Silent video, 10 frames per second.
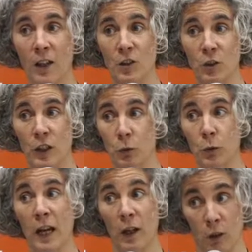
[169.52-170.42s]
so that
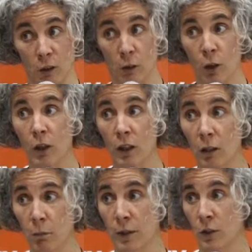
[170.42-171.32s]
we are
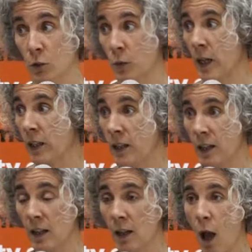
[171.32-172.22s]
local because we are
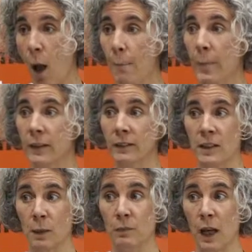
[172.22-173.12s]
here, but at the
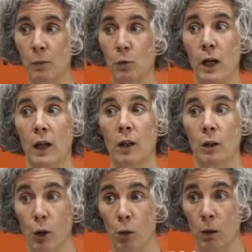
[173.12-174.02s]
same time we are
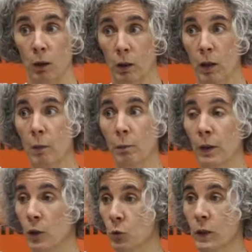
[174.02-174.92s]
global
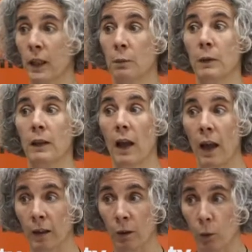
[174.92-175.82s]
because we can be
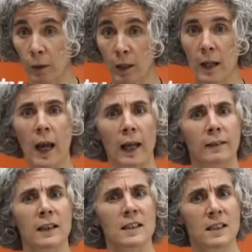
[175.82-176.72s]
anywhere.
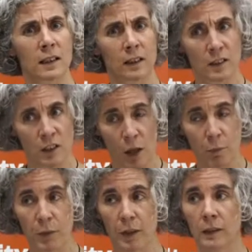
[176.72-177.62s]
And that's
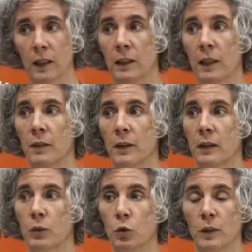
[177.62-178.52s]
something that I think
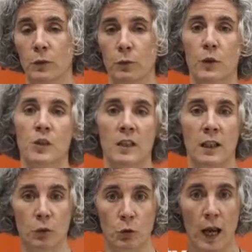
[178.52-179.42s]
that 21st
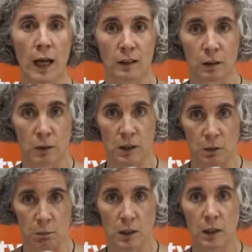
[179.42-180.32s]
century
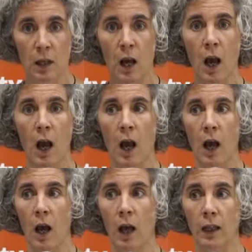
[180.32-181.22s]
activism
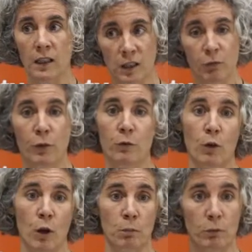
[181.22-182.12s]
is different
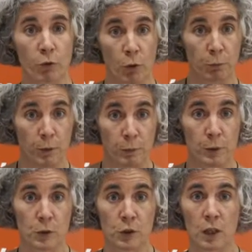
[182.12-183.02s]
from
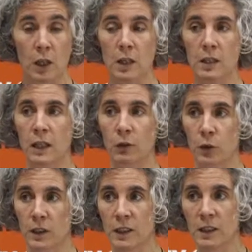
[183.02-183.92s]
previous centuries.